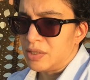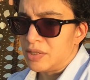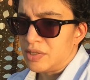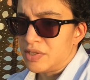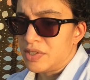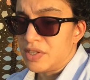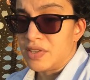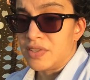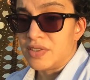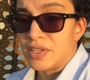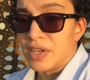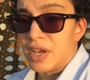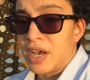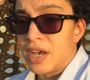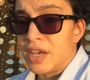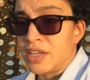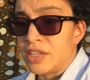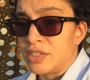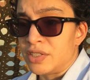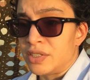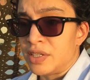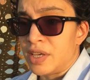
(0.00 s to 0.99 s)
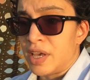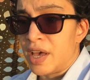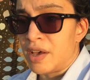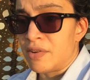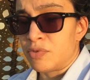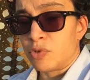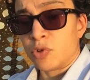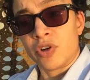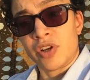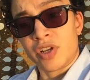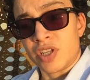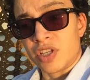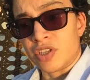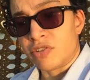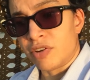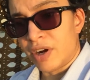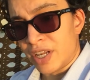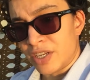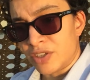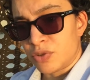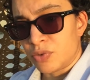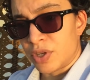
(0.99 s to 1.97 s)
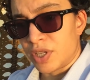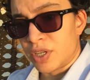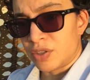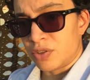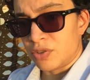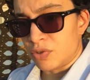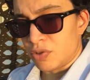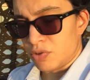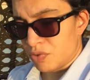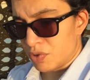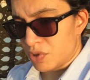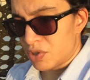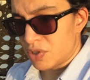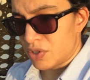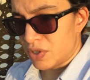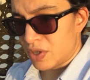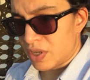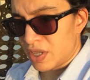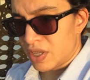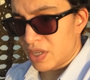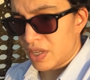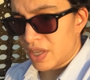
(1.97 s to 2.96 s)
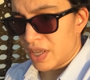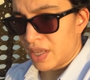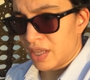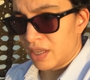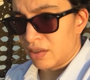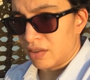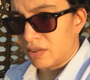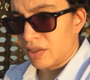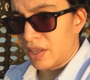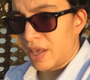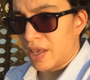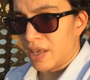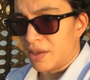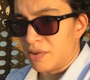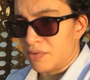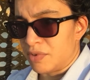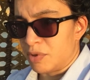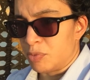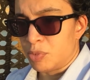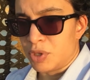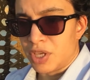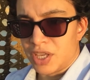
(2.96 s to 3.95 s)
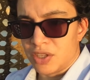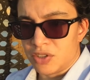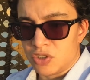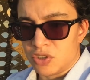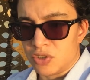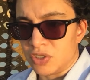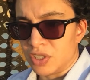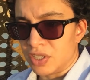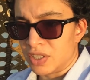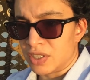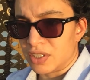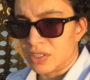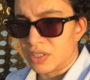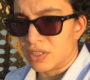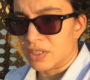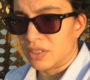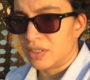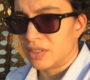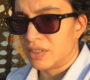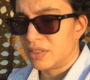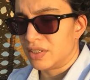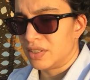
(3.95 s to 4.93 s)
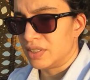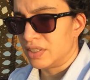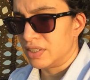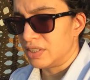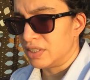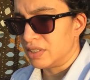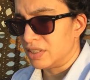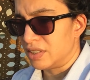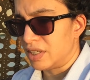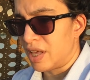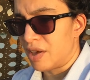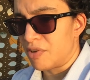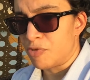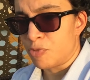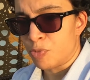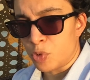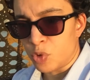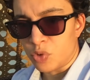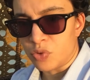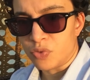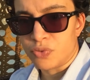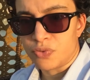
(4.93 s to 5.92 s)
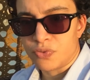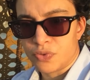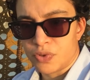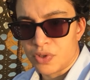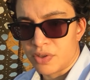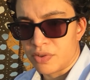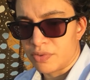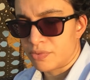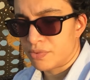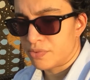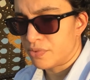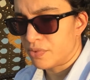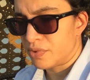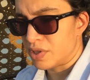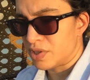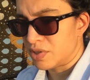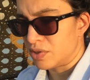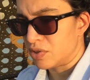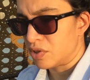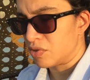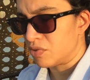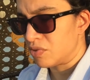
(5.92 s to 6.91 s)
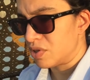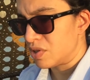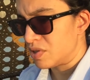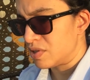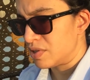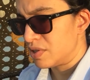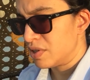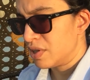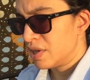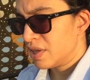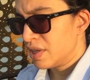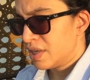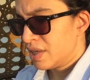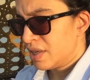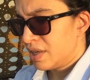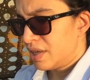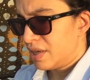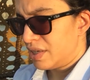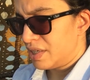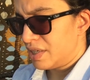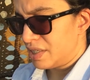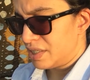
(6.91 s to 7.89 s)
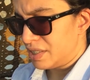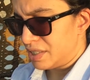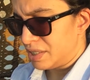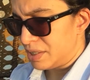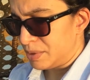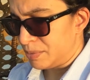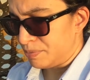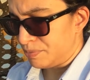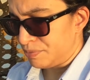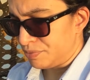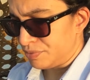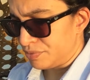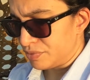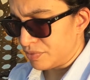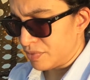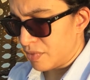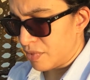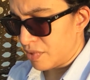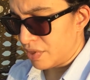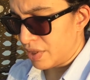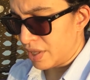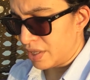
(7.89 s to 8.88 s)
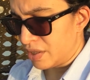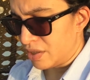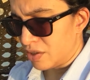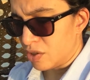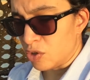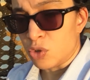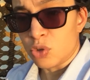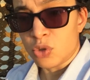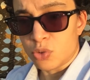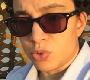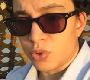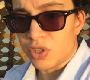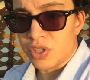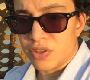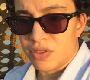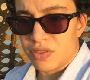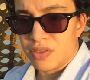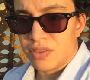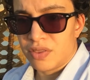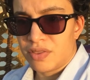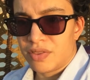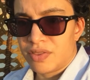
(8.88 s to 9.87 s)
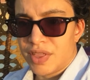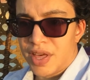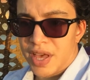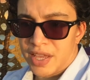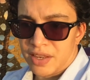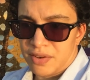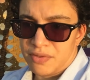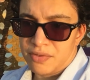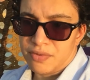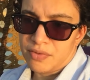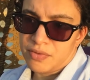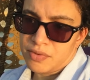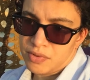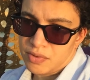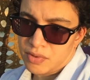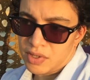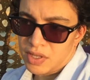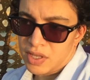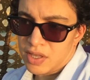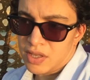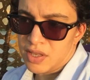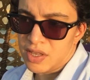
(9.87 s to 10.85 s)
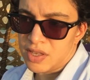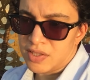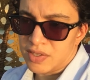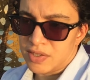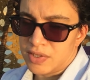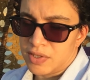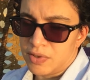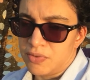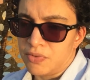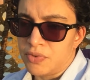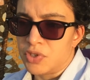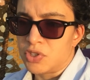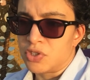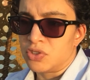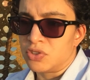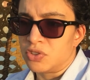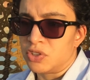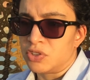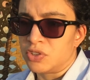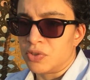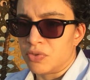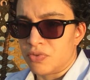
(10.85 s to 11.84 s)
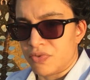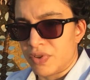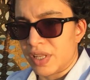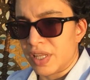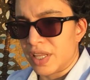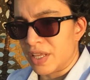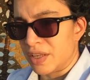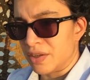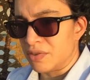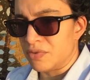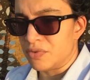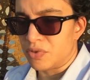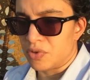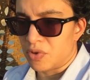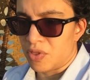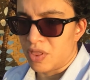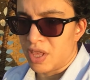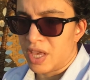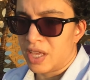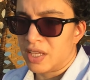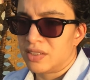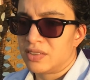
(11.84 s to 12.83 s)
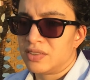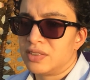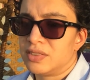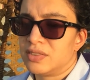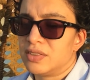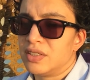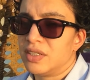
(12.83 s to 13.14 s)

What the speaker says: since I have already graduated university and have a PhD and have proof of these degrees, that usually that is sufficient to fill in for that,